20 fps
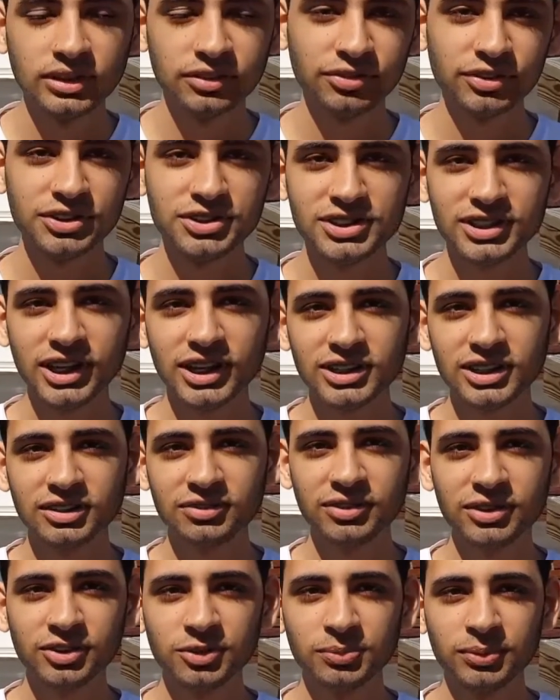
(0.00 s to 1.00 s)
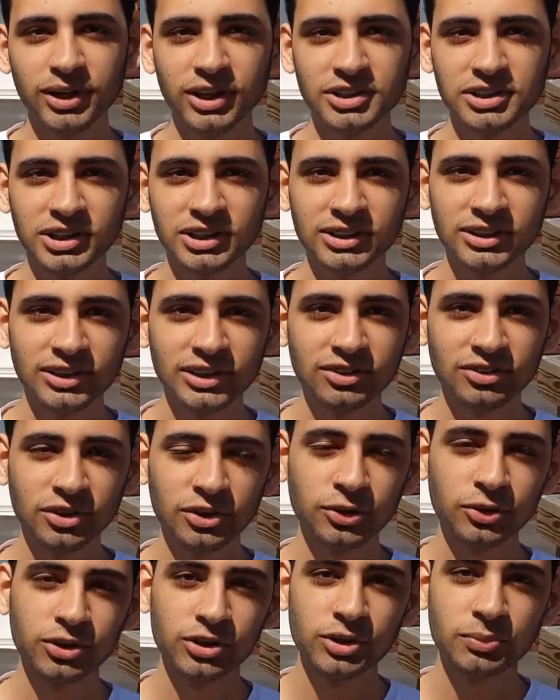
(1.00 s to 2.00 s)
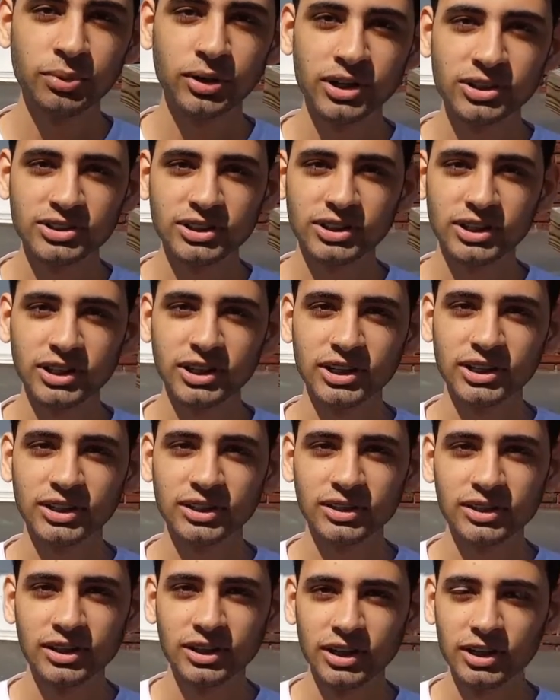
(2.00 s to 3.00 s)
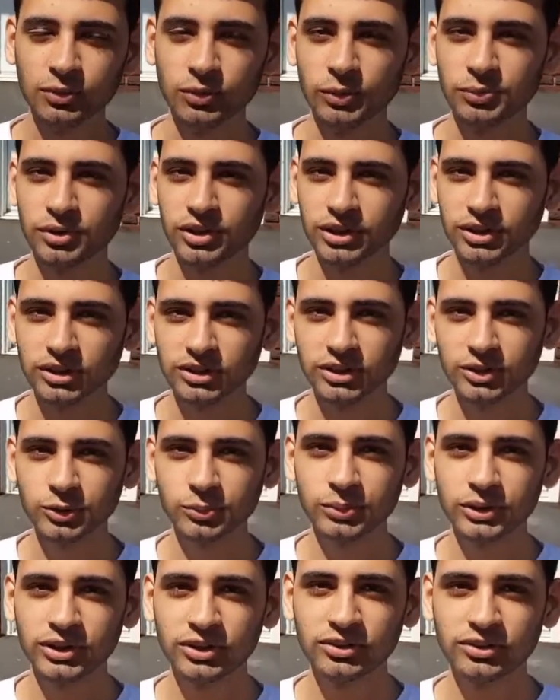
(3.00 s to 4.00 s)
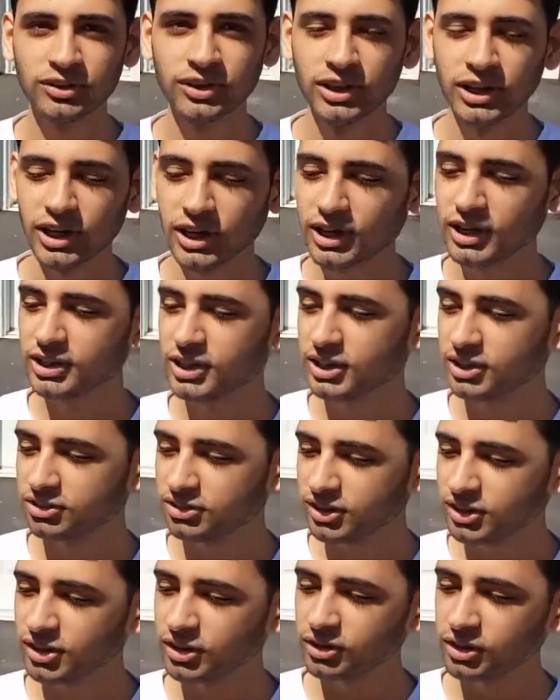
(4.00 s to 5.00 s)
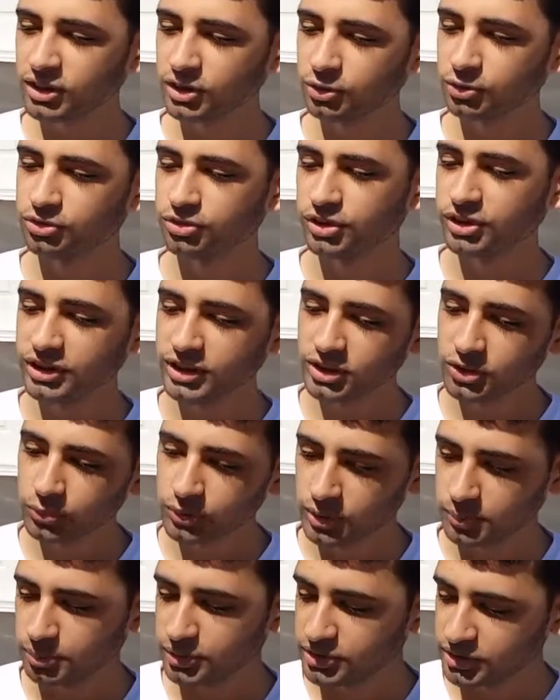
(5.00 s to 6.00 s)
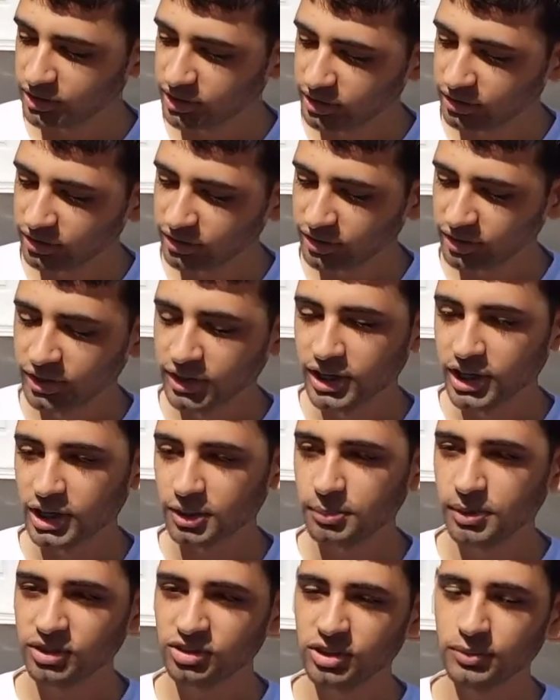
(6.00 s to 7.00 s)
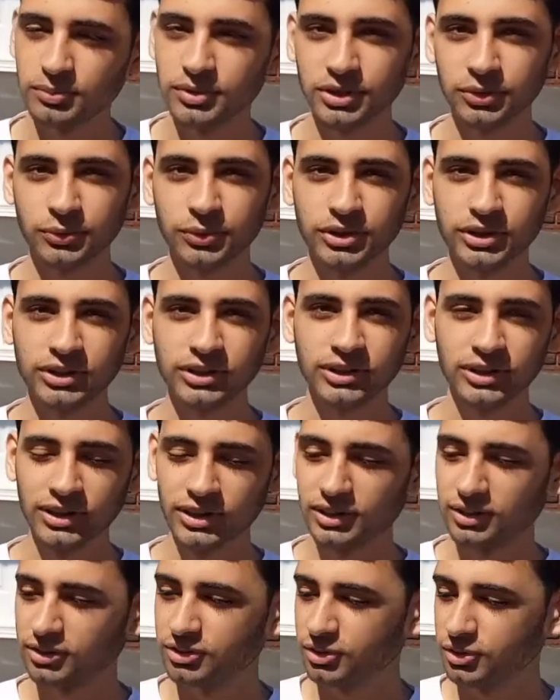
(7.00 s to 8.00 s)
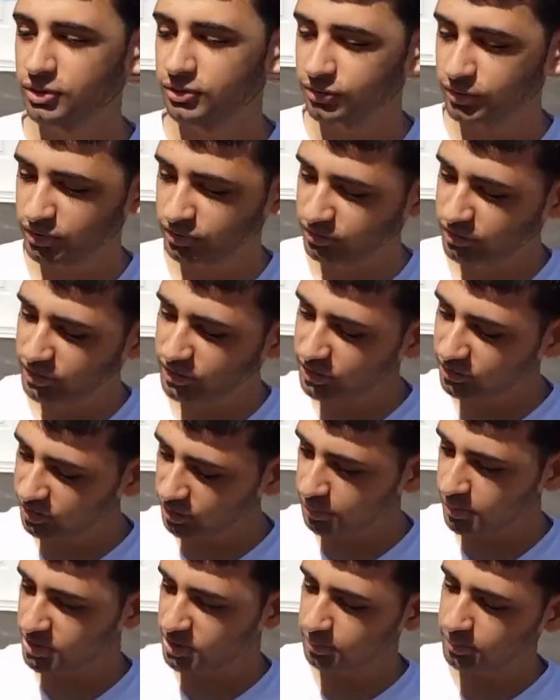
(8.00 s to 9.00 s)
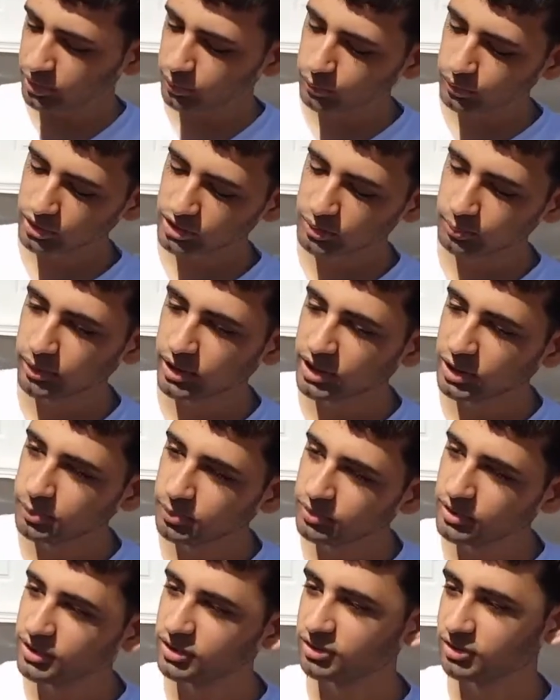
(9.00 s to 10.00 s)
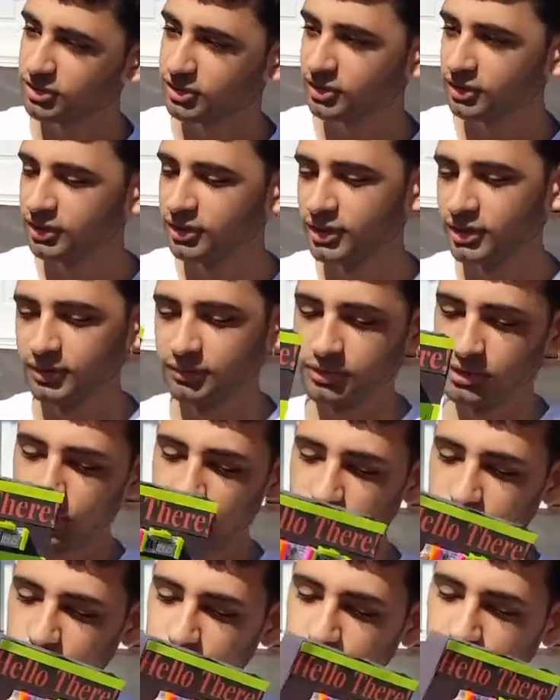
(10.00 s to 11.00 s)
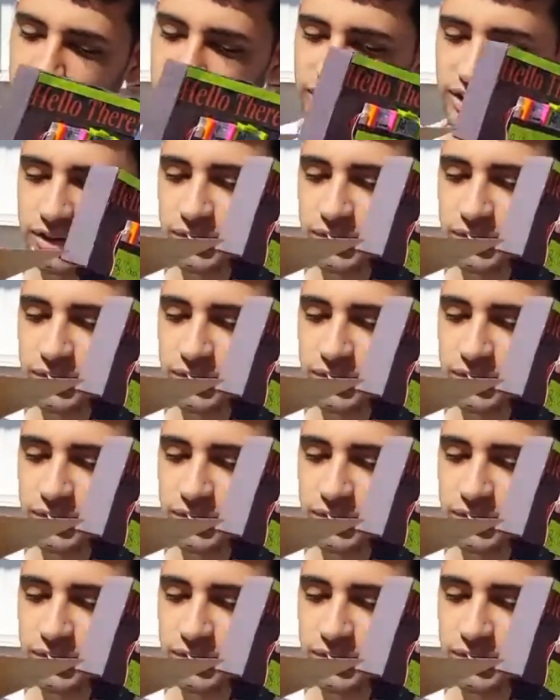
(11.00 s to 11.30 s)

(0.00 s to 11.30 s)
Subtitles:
The first thing I did for this project is I ordered the parts online on a website called Little Bits, and they sell little circuits where you put together and make something work. So the first thing is I made the big wheel on the bottom of this. I'm going to show it right